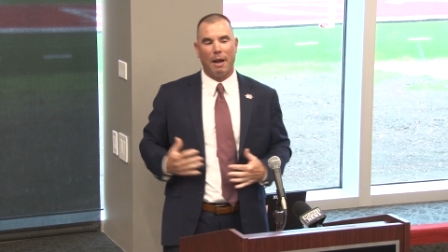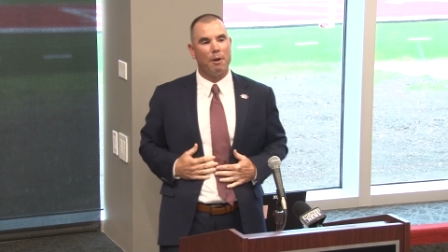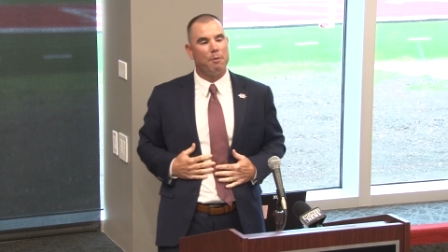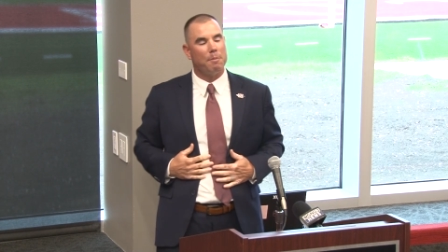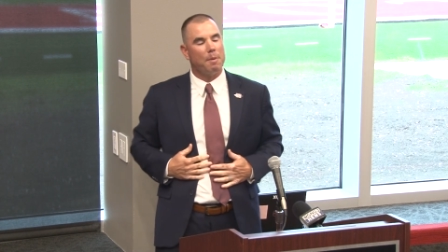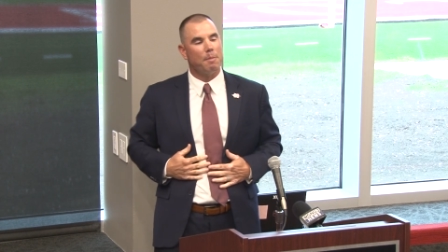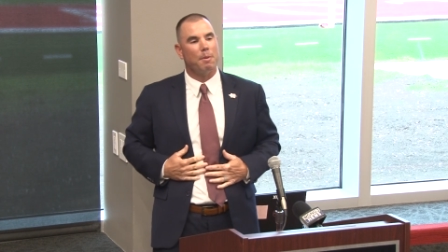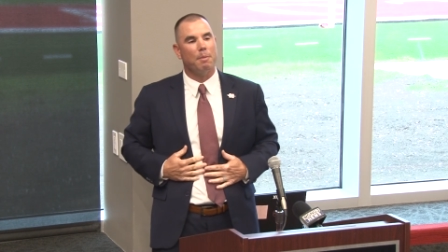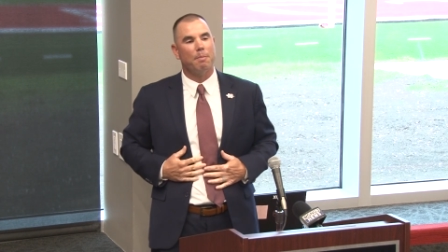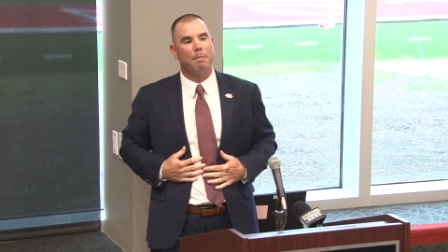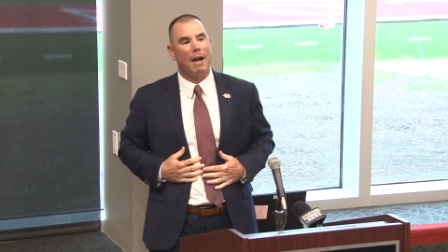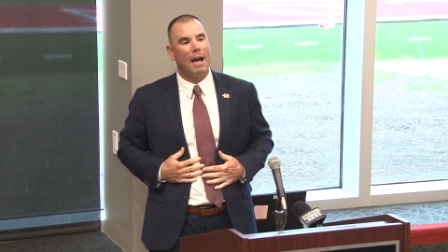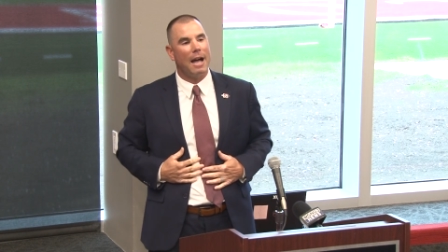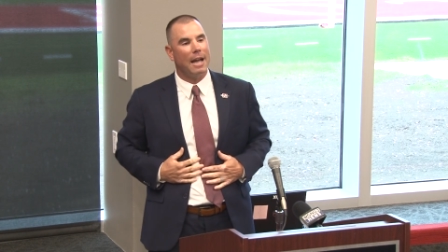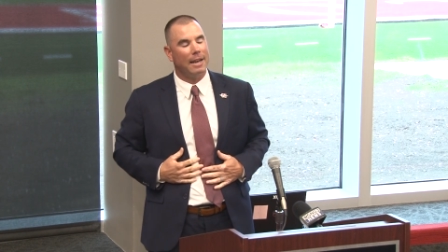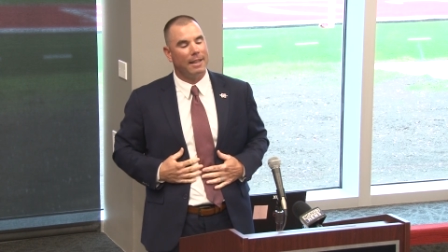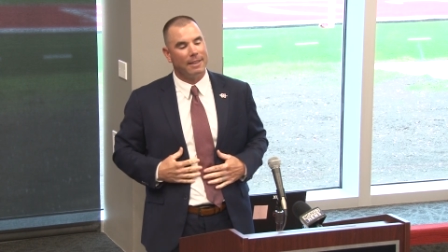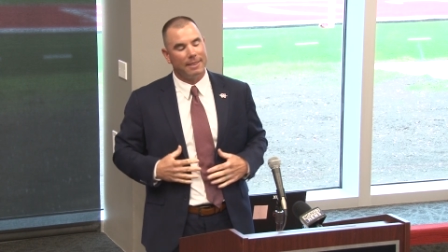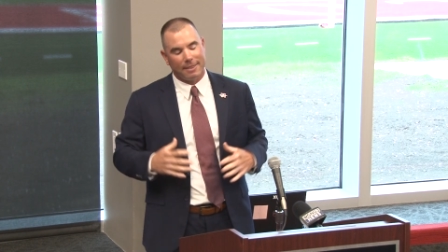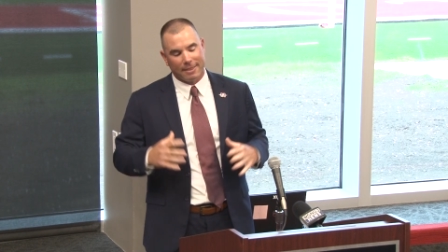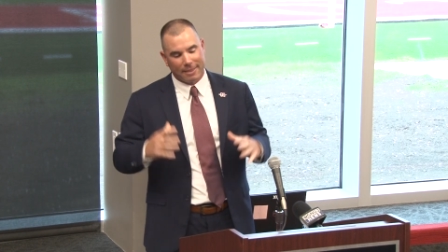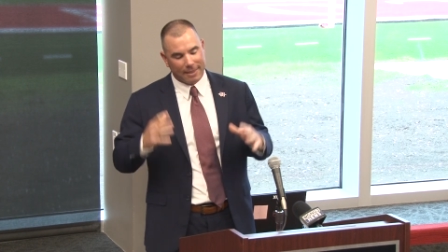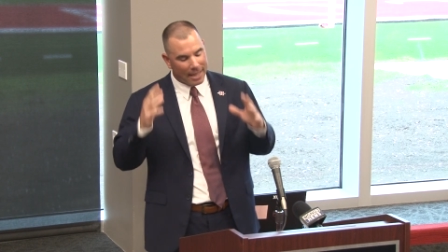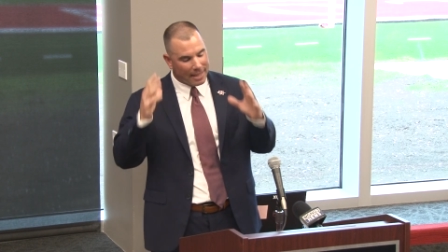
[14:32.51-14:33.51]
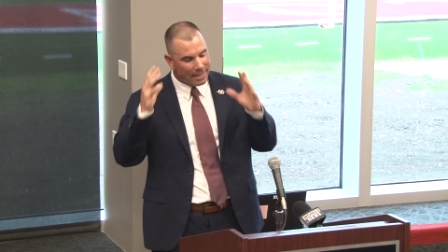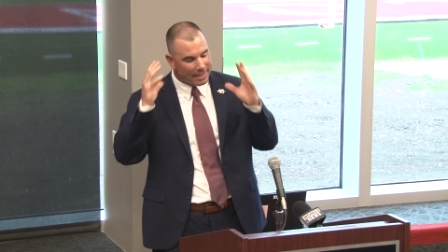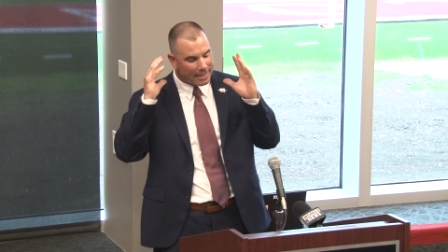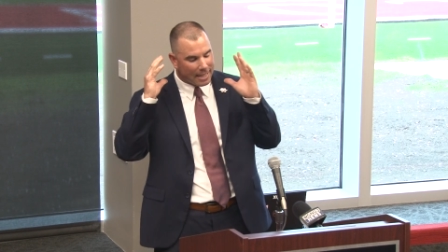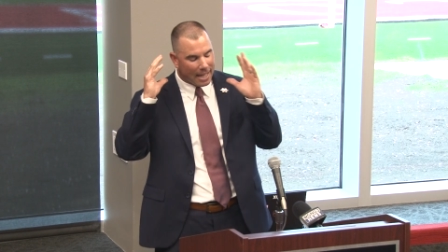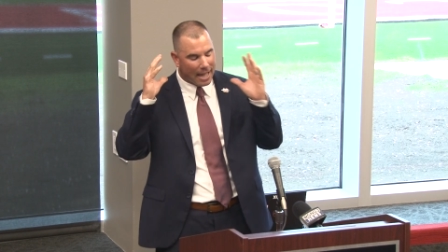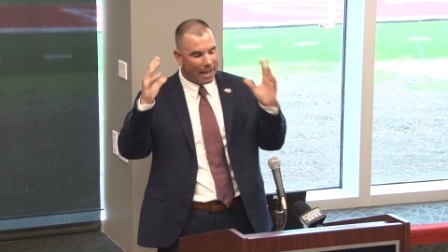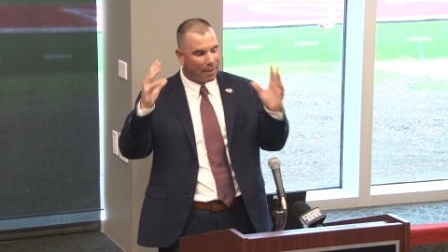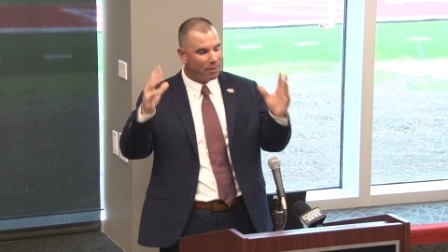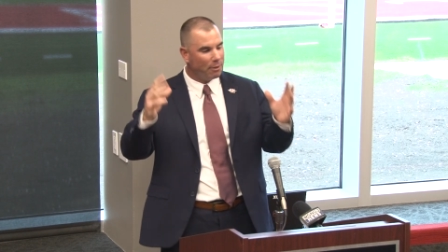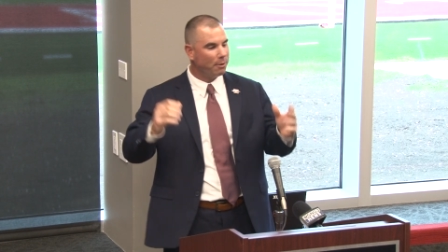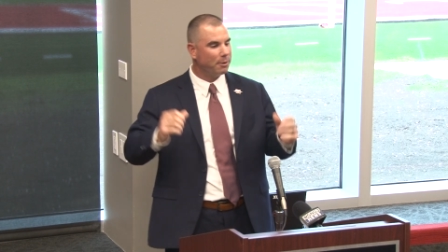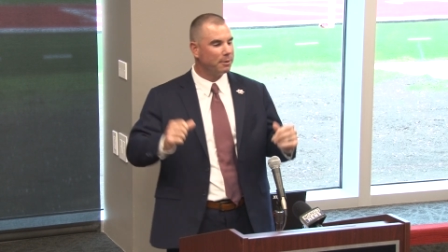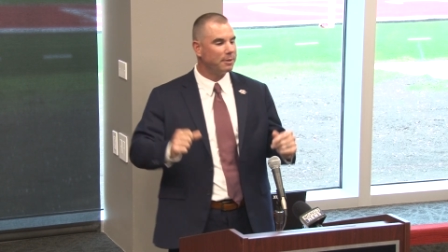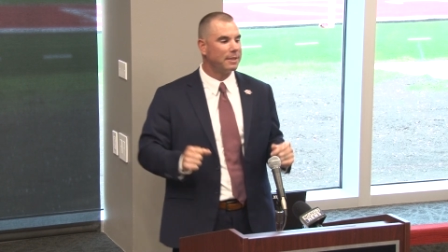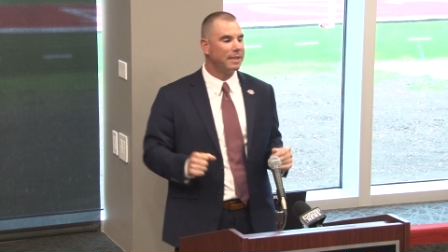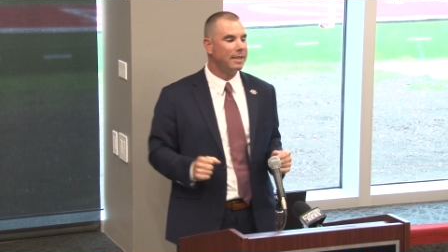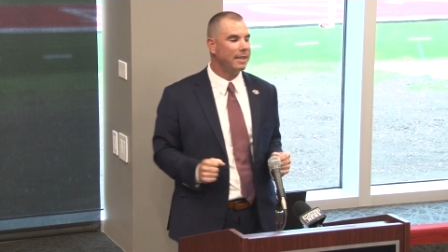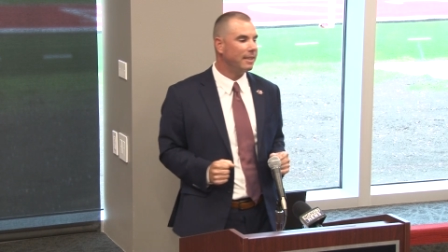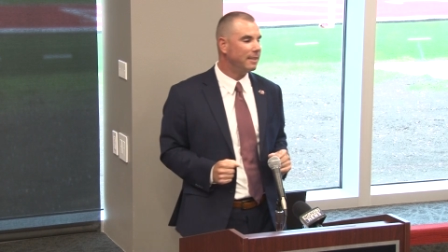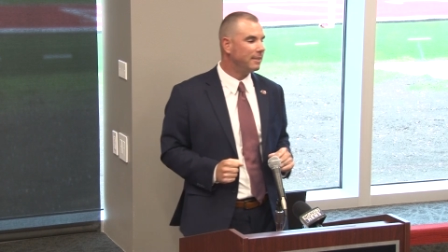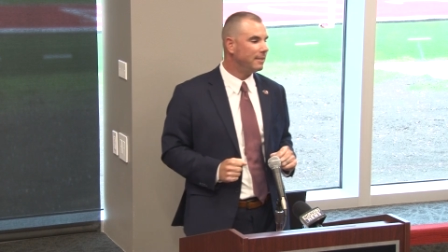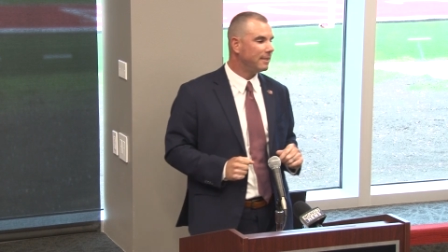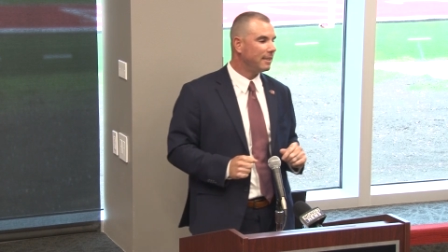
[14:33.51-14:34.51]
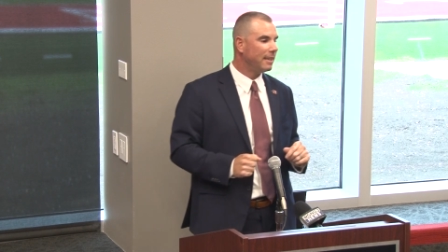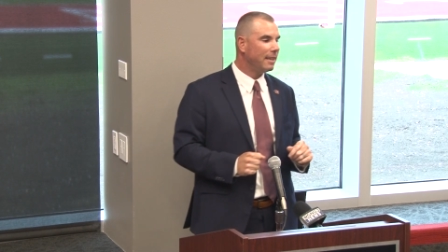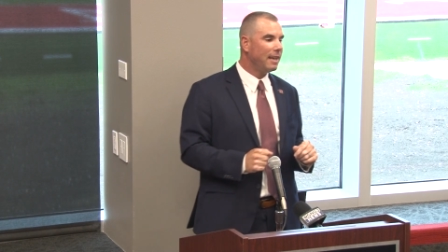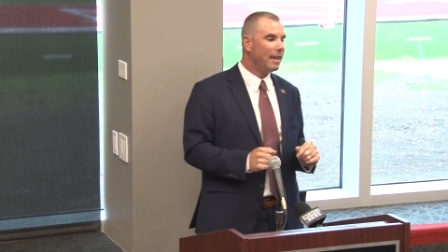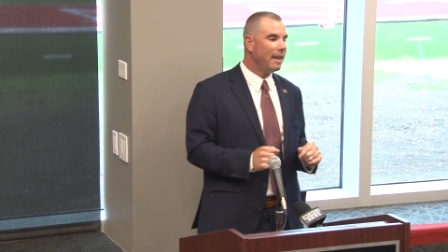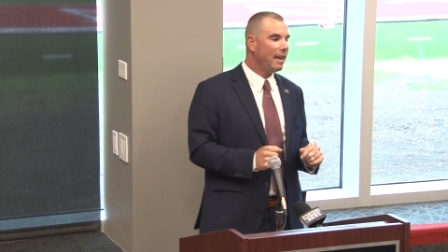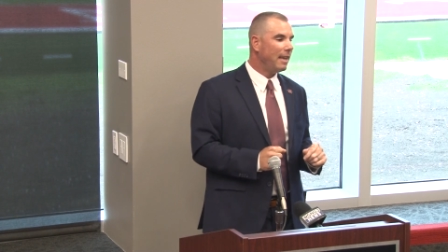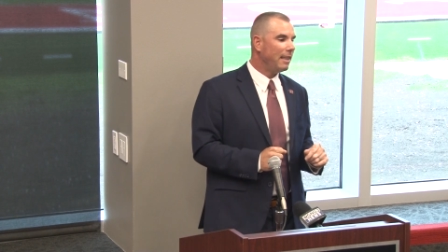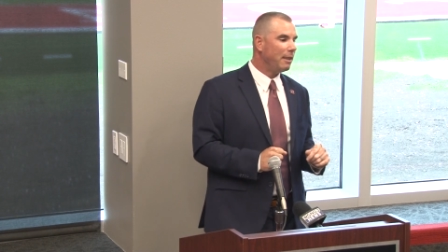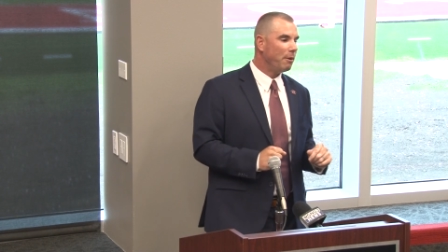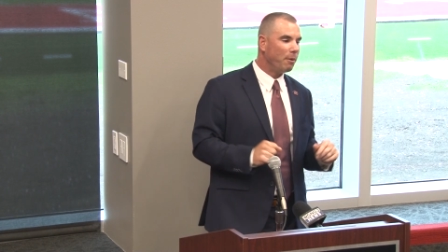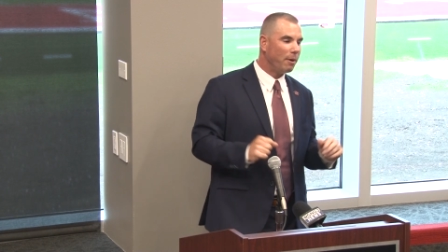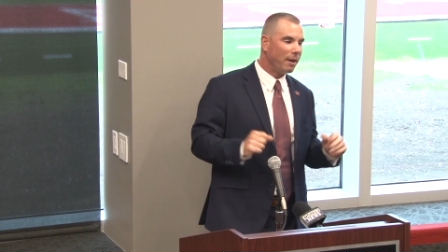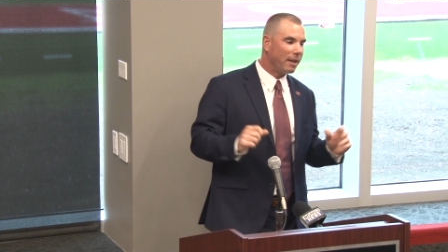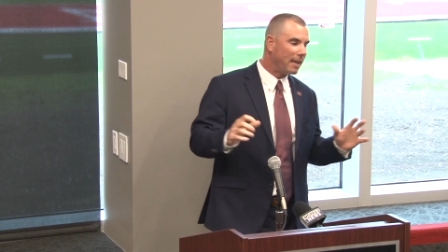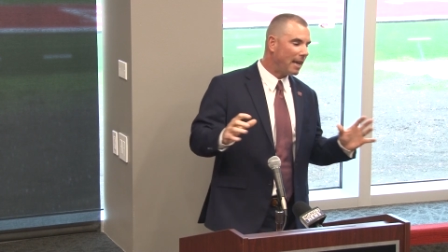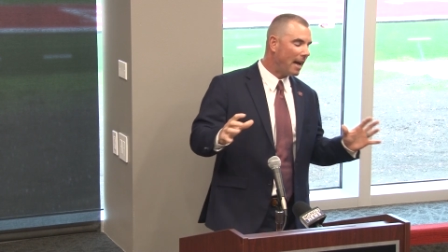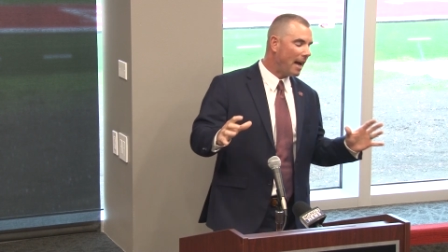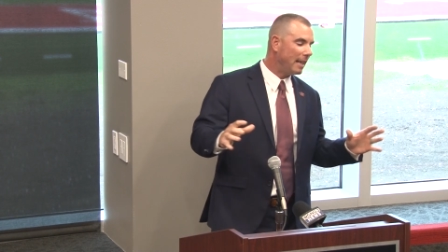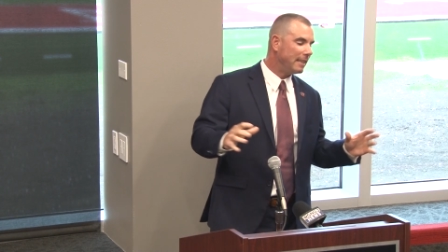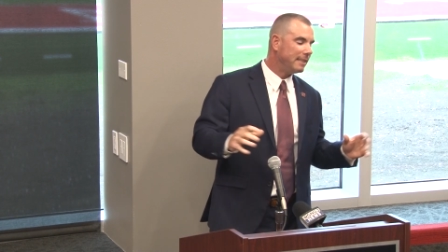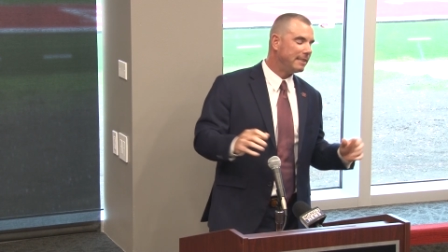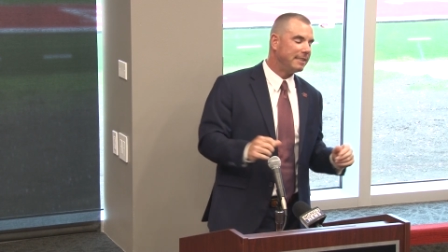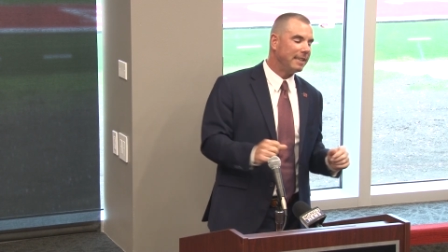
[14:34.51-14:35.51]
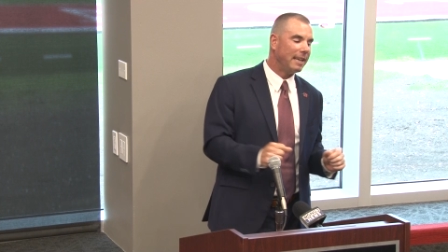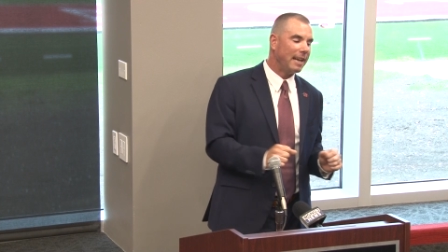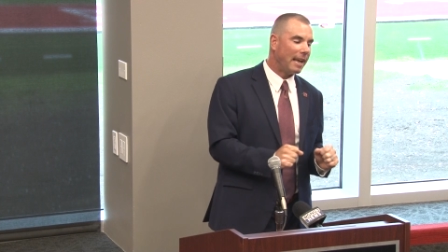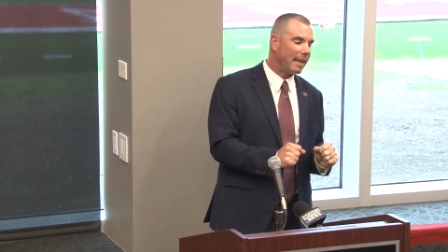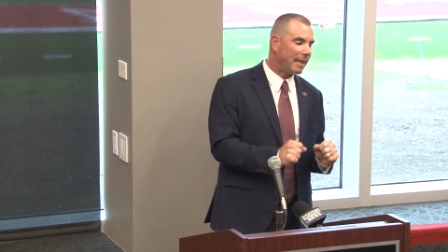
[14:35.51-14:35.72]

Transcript: I remember mine, and thank God those kids, they were a godsend.